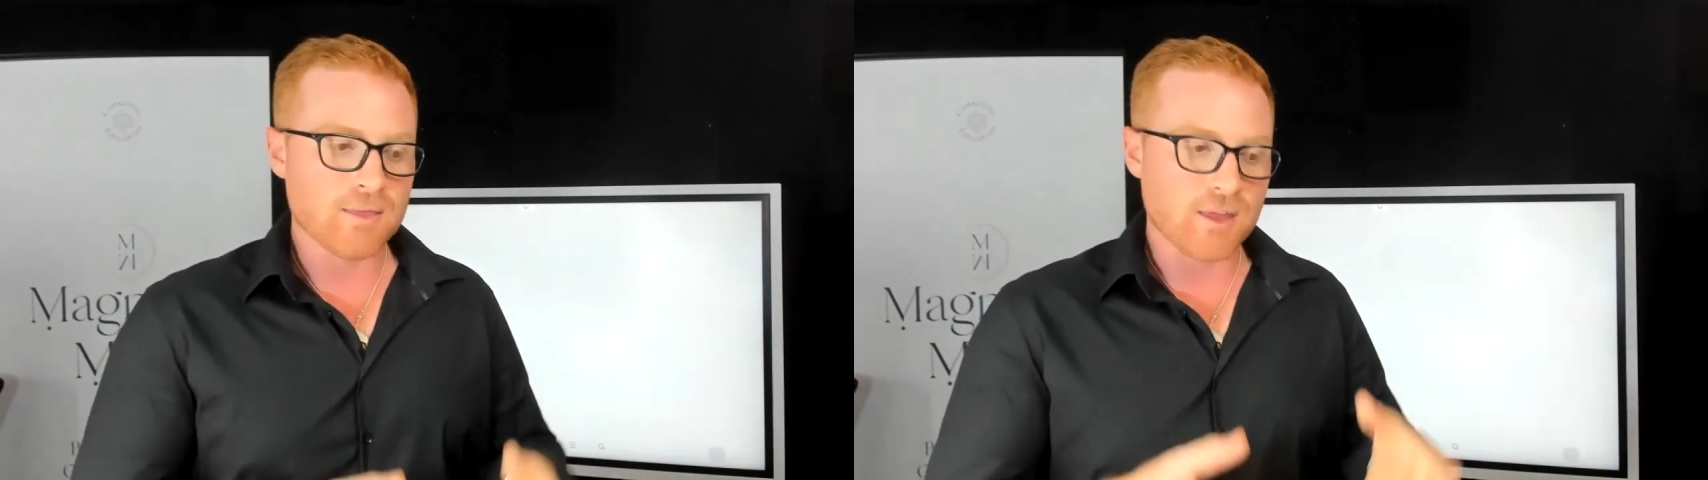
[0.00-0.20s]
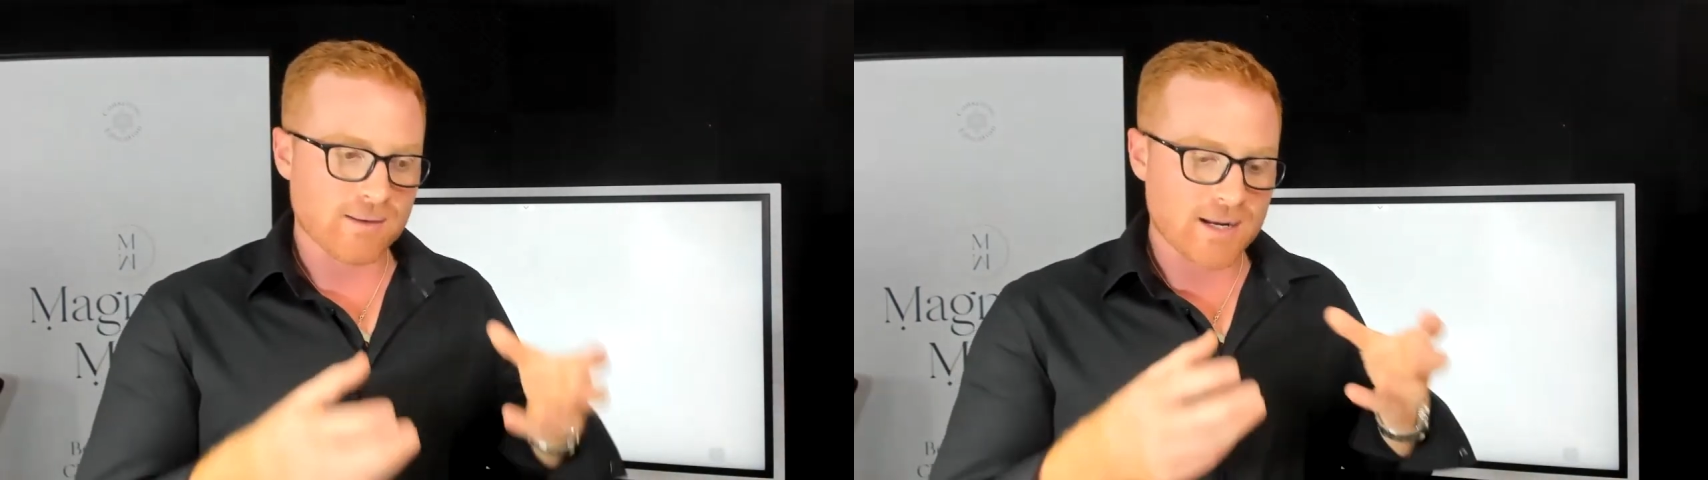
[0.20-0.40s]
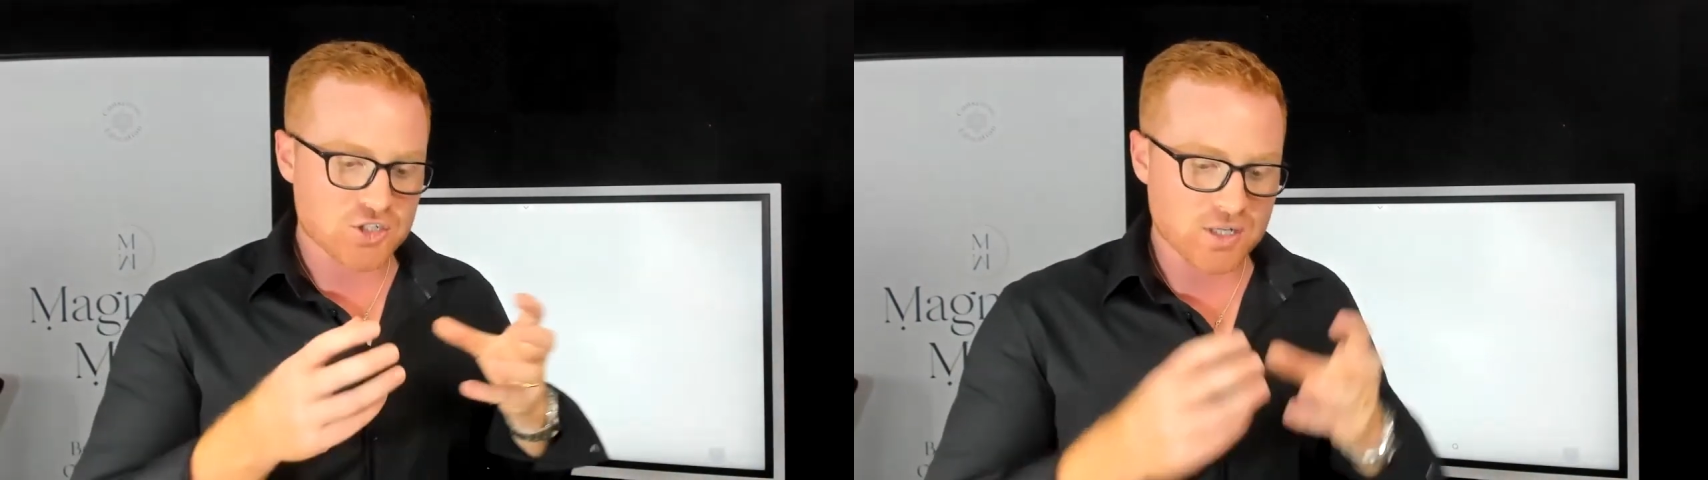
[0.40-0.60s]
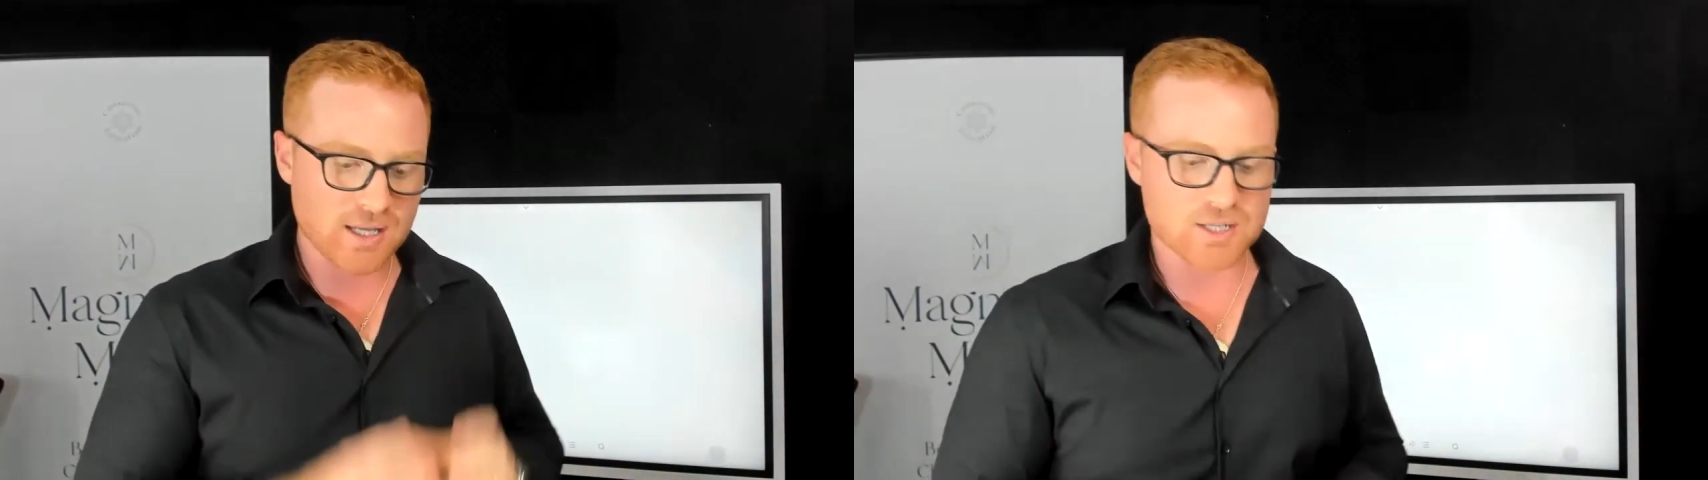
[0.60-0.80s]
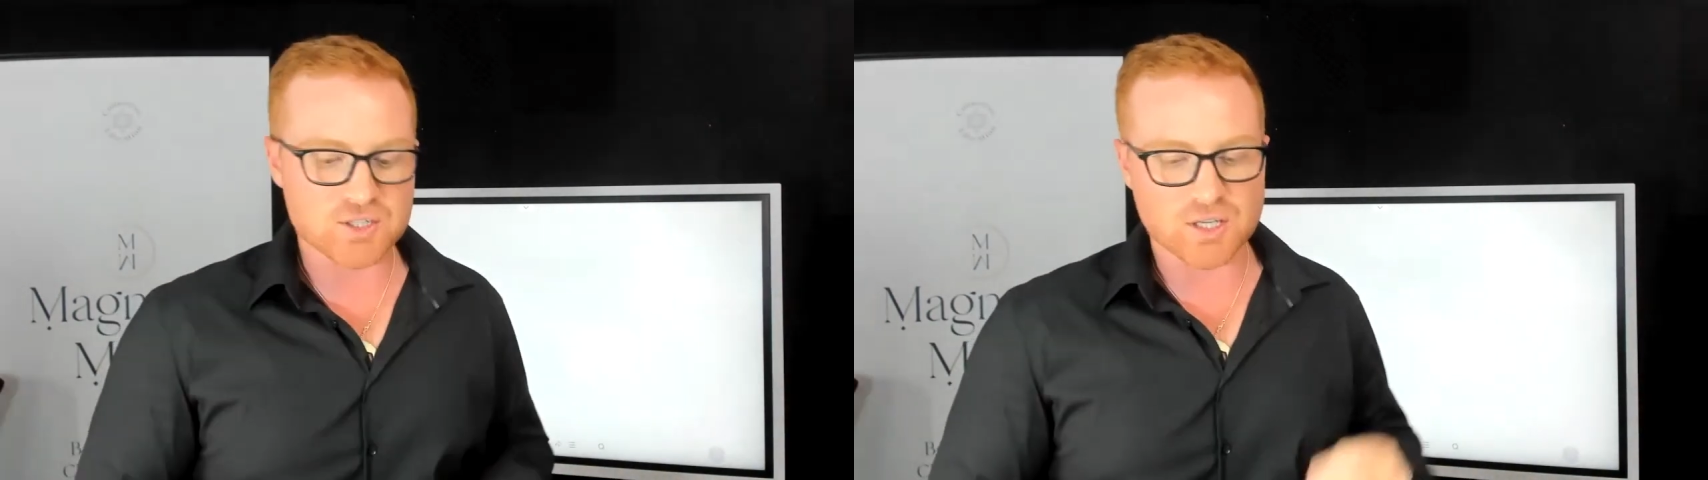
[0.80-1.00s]
They're
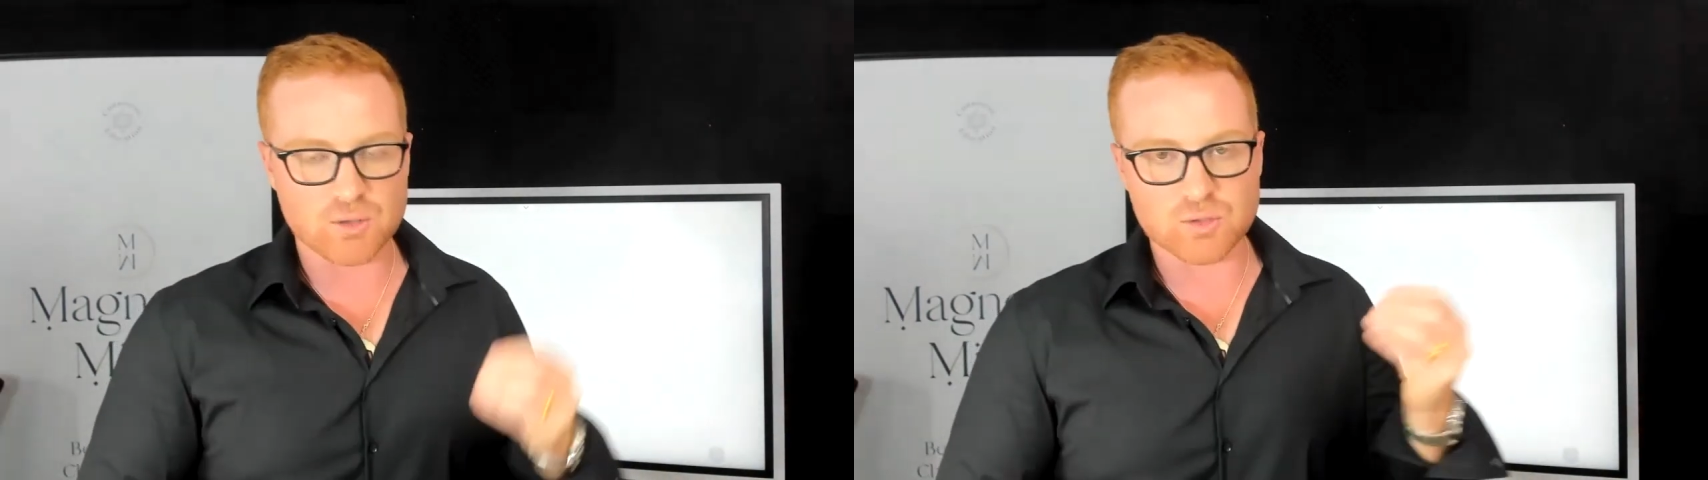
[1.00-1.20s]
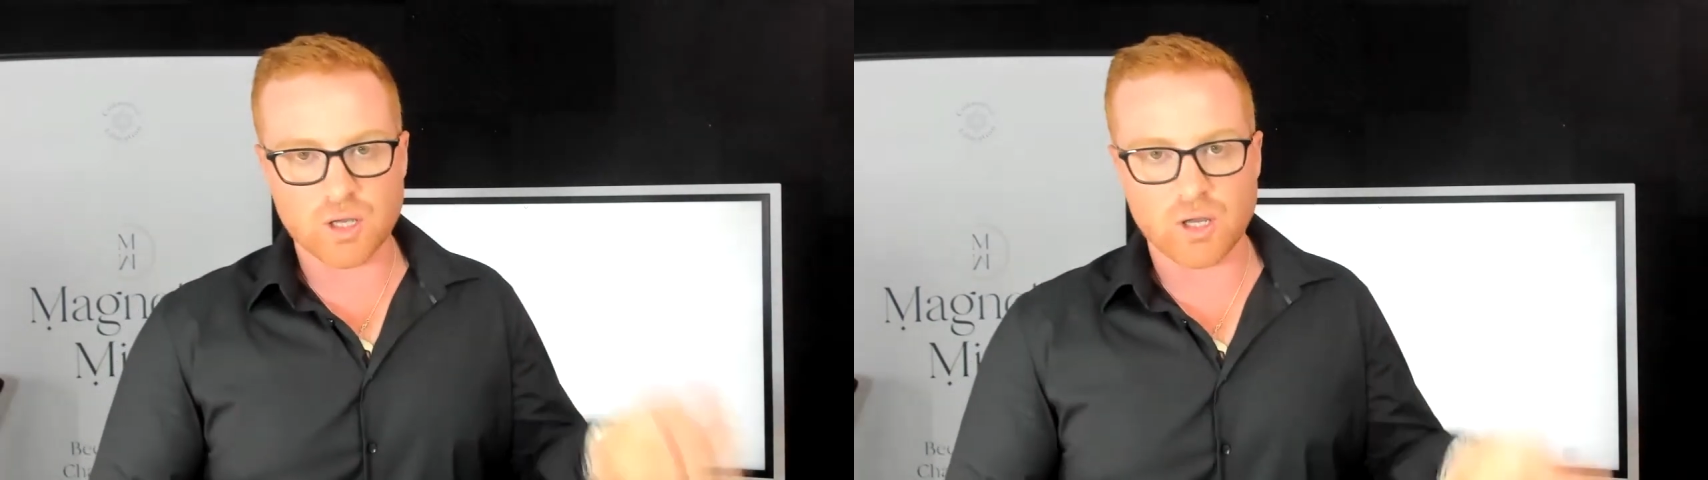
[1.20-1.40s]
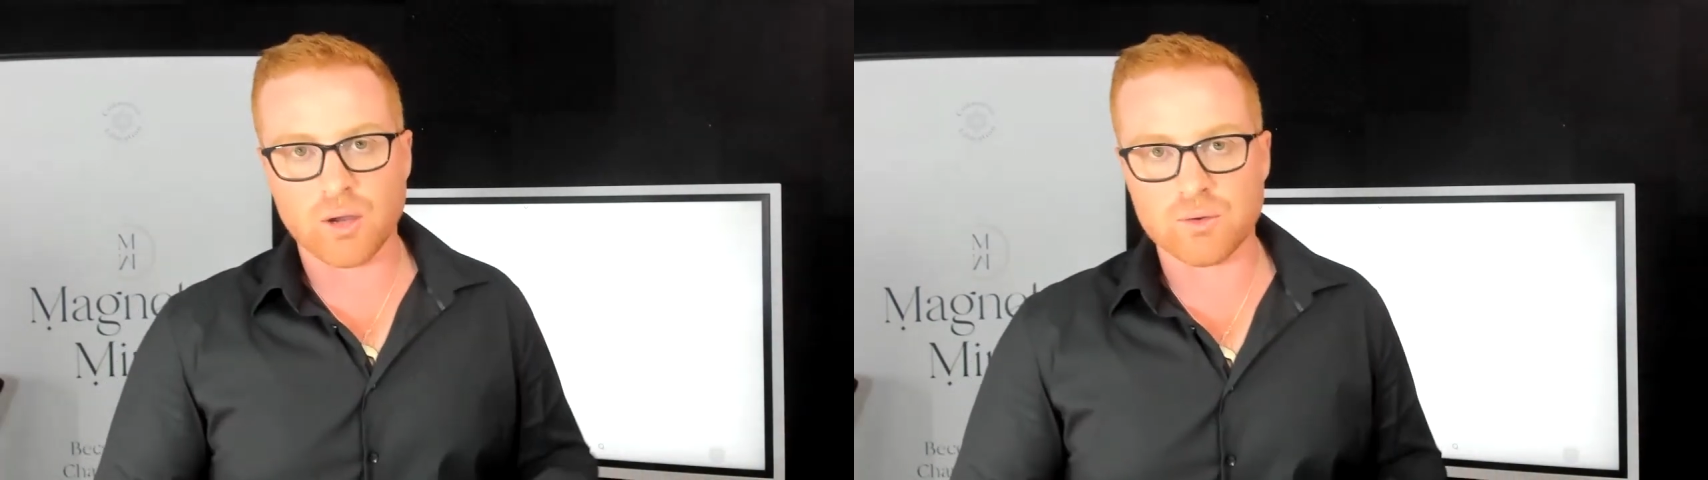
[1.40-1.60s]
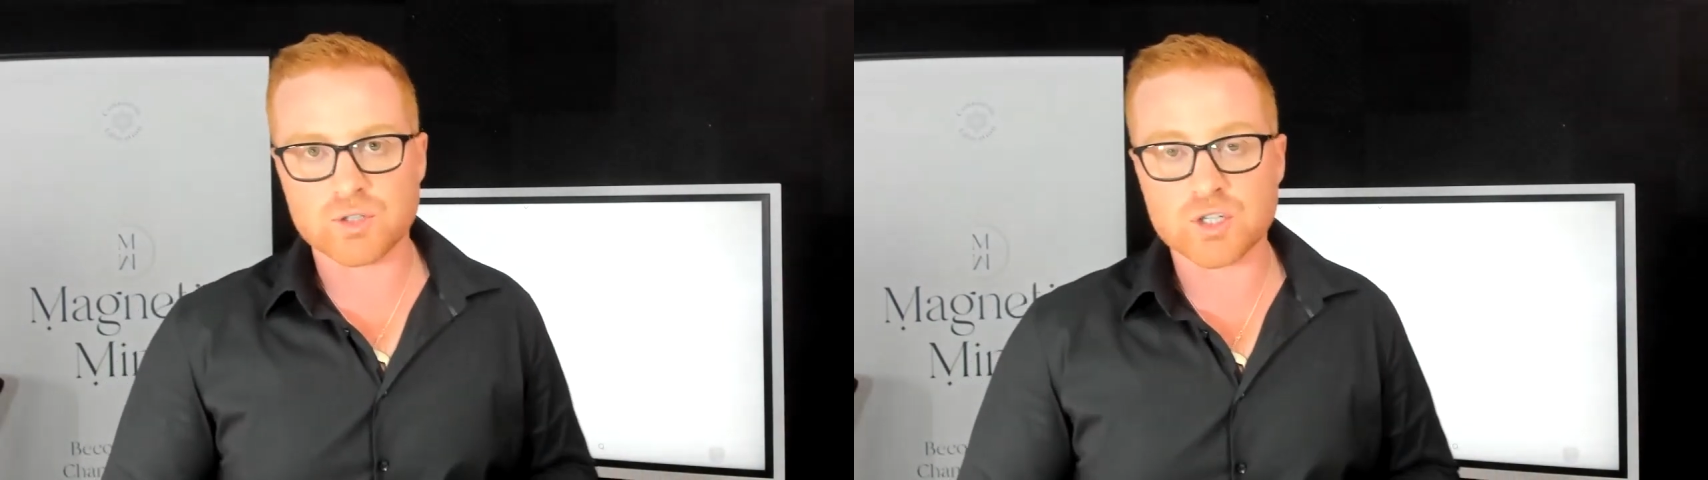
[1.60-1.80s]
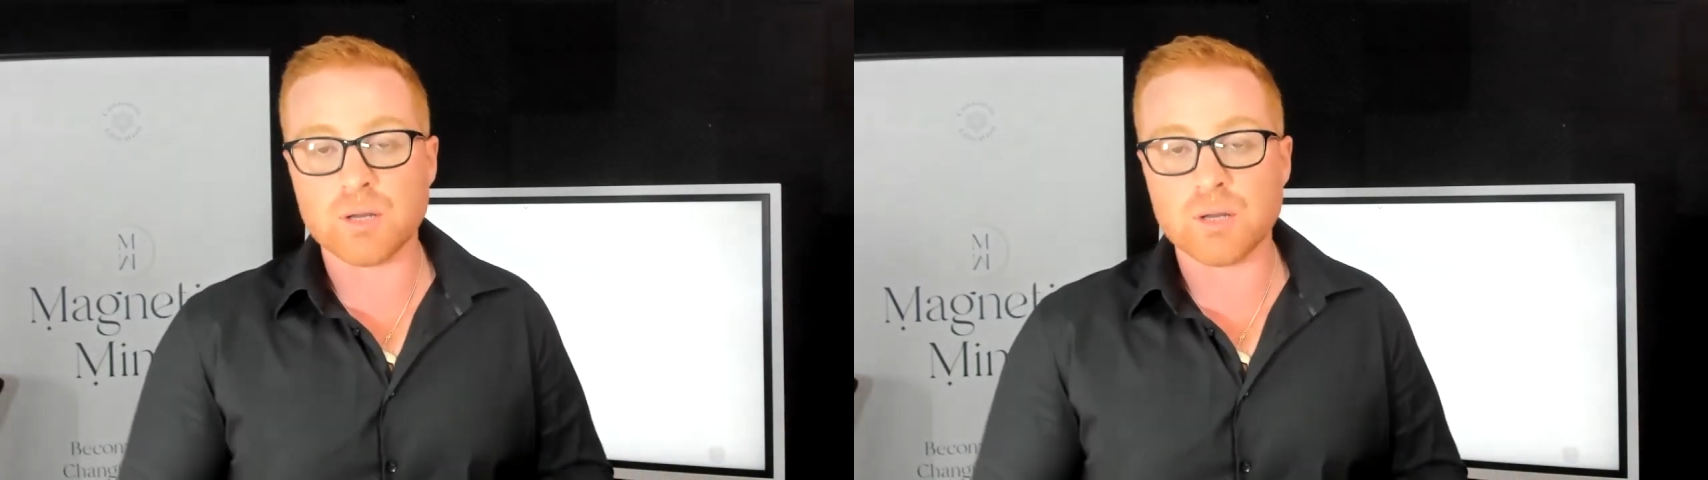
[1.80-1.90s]
actually a skilled coach.